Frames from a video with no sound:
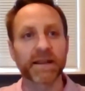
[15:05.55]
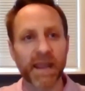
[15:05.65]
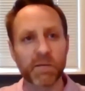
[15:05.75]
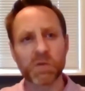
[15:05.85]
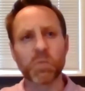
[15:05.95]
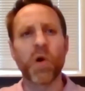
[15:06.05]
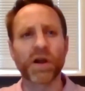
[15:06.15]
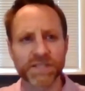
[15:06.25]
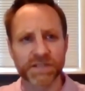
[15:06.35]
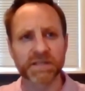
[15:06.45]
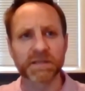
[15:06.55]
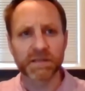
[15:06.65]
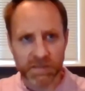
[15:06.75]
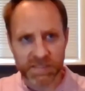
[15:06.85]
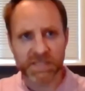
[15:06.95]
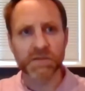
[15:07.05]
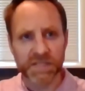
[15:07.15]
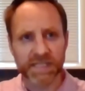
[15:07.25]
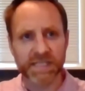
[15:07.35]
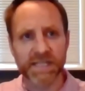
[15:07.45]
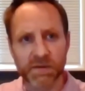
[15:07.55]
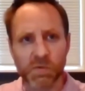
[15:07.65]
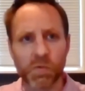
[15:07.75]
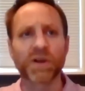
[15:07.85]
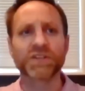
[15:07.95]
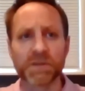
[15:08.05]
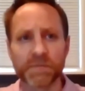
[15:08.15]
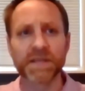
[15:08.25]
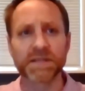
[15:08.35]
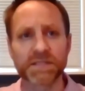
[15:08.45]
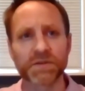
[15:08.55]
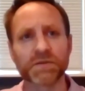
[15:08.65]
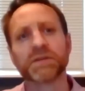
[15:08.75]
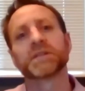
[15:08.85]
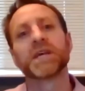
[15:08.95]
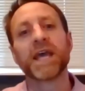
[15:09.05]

hey, we want you to succeed. We want you to be a student.